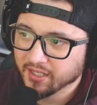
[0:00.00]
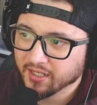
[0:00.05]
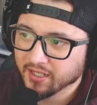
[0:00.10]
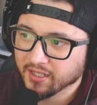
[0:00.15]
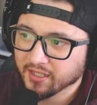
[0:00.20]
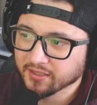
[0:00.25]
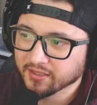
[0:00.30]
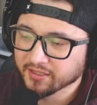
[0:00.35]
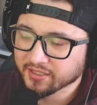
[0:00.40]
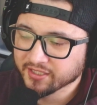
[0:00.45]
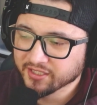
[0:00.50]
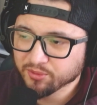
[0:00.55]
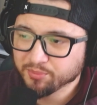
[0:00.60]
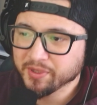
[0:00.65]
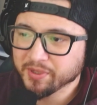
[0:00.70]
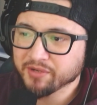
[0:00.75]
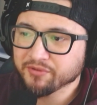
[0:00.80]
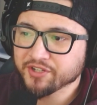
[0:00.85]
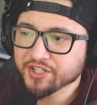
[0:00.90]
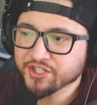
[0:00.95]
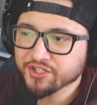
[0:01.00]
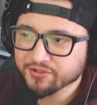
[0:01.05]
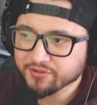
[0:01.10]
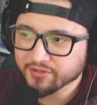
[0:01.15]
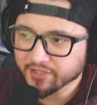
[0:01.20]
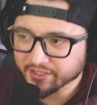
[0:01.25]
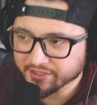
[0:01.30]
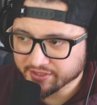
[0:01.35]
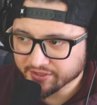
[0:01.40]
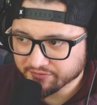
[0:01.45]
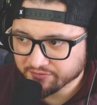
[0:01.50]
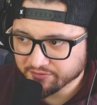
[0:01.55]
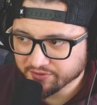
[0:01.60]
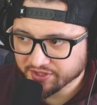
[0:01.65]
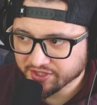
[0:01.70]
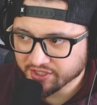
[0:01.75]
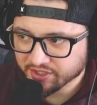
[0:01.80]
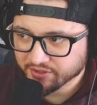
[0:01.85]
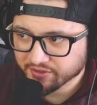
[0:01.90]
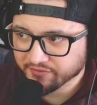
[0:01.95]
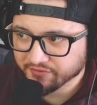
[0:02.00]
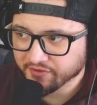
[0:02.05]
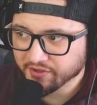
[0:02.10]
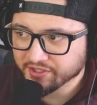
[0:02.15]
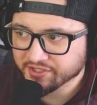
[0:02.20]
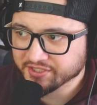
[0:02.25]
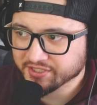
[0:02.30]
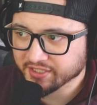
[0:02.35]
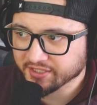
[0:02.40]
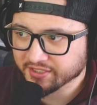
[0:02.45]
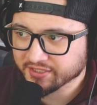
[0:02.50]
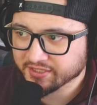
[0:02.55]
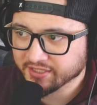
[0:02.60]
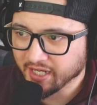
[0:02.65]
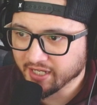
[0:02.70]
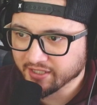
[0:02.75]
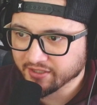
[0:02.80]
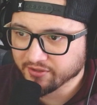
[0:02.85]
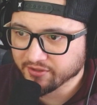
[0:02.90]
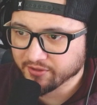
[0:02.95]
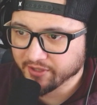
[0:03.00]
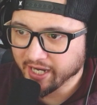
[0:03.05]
A little bit restrictive with the Universe 6 category